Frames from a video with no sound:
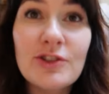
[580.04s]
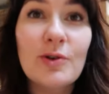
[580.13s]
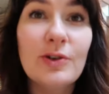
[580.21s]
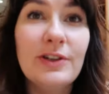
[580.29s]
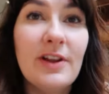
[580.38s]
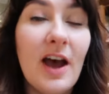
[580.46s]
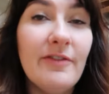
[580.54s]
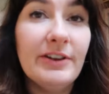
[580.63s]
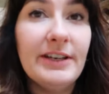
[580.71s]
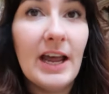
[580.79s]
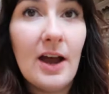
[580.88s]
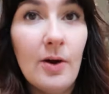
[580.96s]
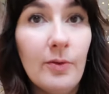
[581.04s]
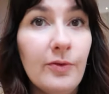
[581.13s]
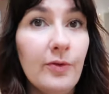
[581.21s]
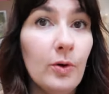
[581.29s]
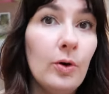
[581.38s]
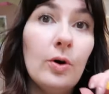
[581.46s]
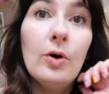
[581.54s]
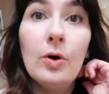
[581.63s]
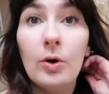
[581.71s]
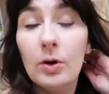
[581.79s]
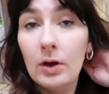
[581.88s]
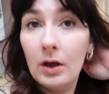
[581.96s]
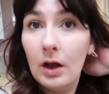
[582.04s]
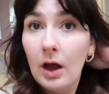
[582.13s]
just gone in the oven now for